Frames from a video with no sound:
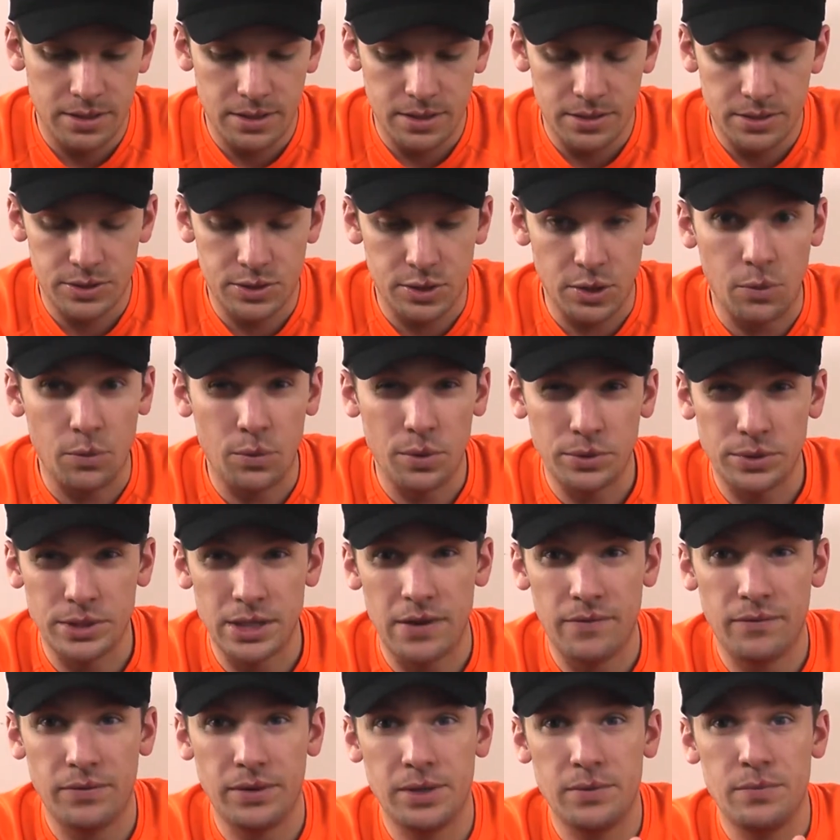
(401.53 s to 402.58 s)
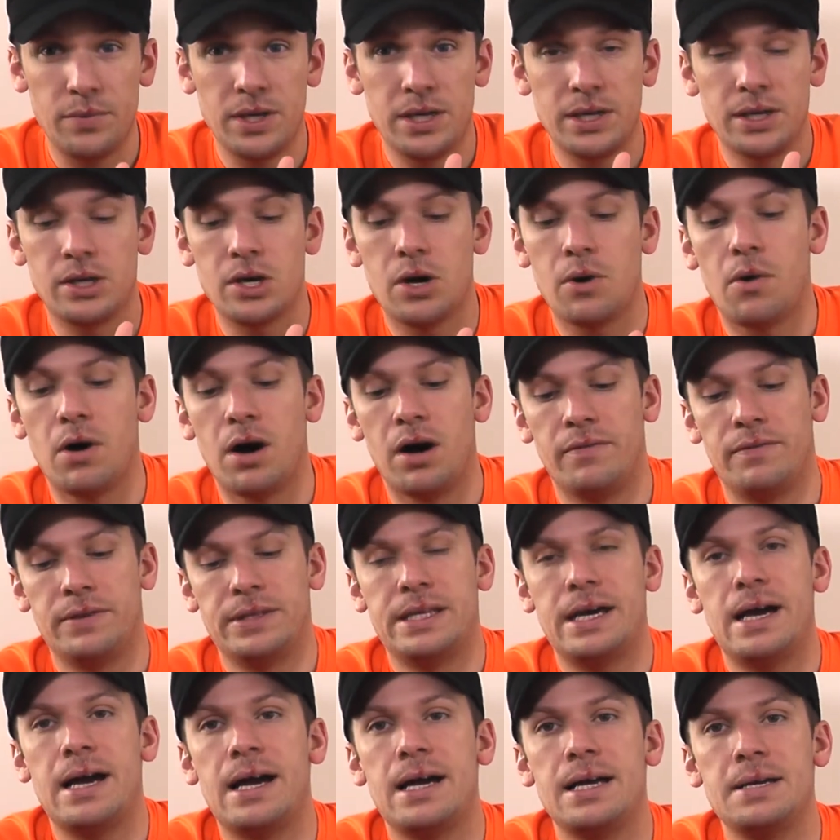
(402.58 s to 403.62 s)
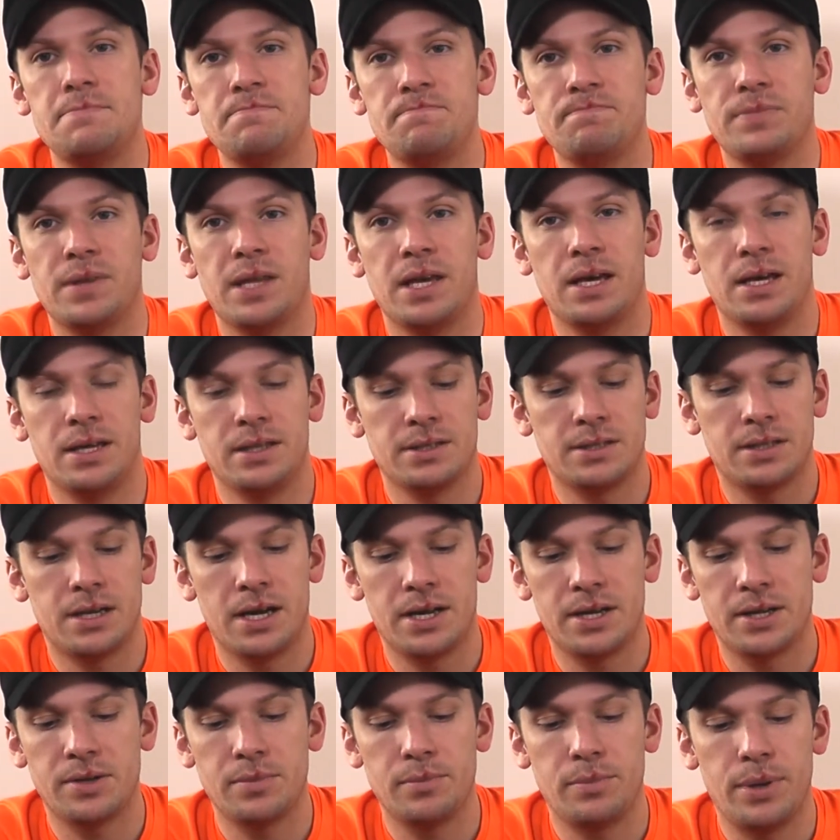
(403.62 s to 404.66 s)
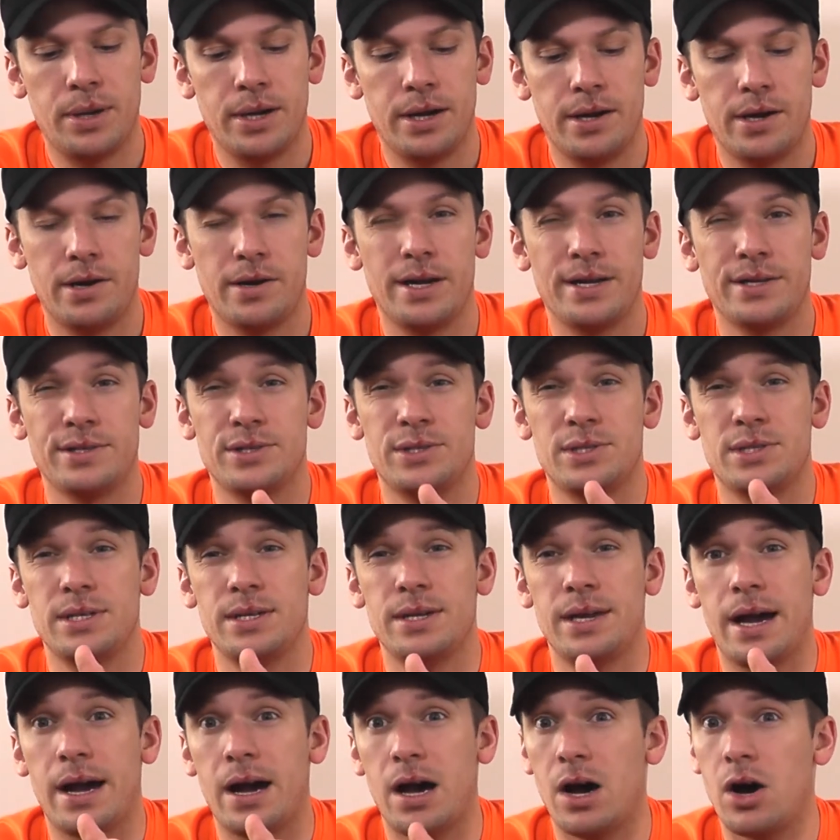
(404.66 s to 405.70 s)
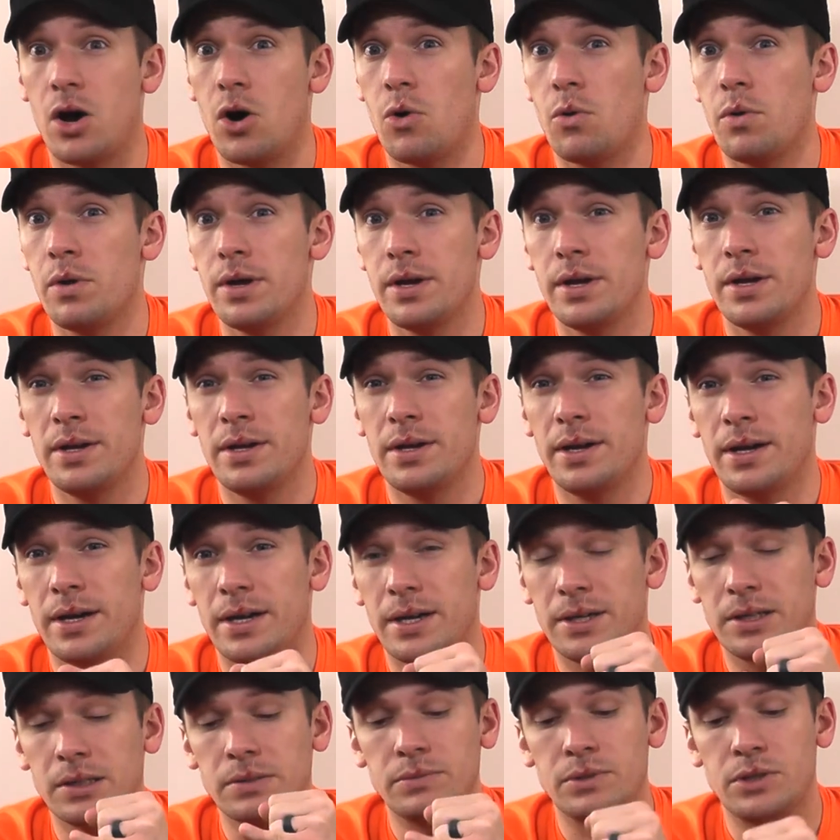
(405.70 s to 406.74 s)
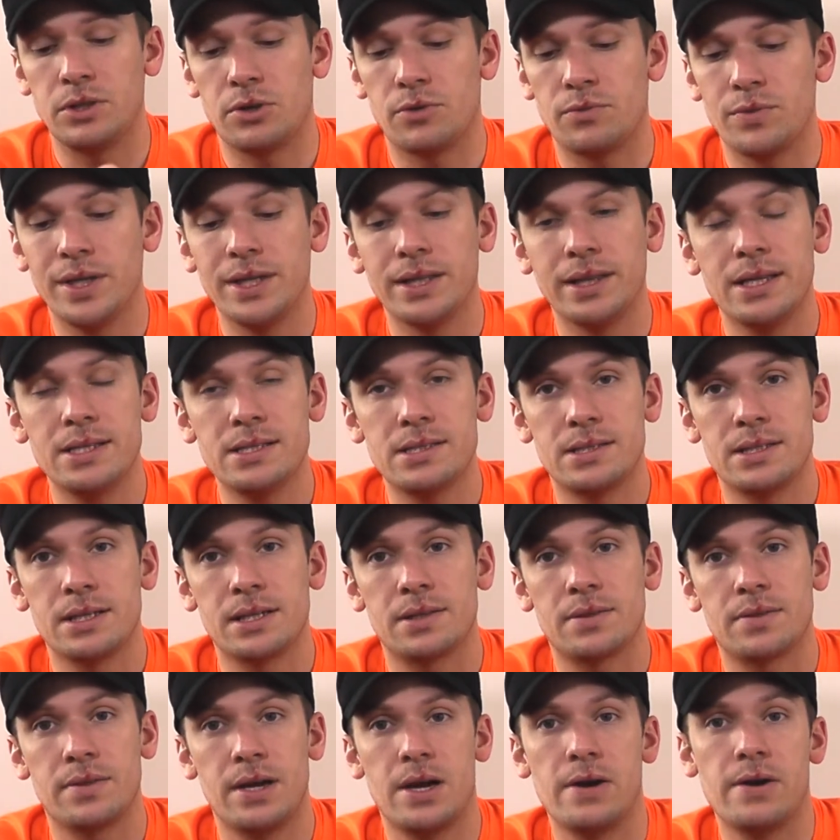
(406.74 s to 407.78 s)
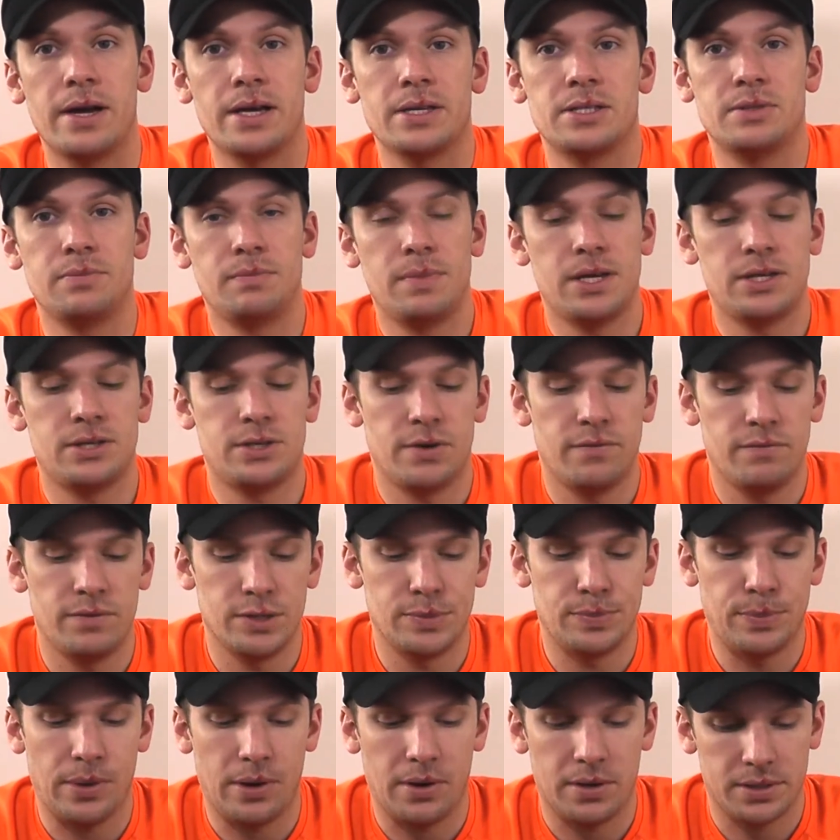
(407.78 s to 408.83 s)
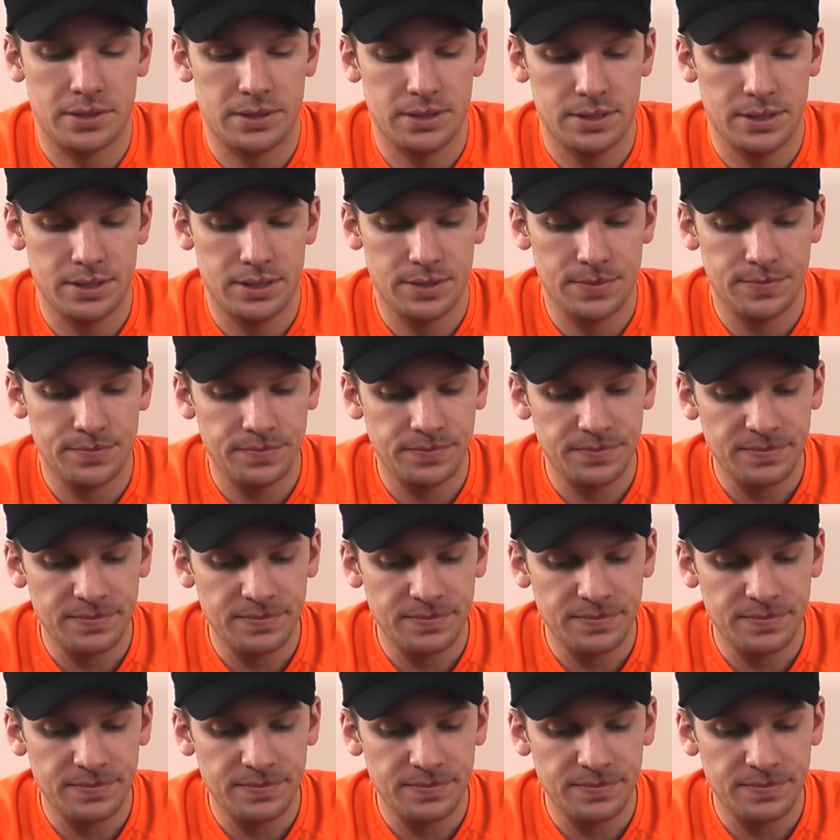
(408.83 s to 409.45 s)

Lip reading: So we can go off of that and kind of compare and see how realistic their estimation of this box is.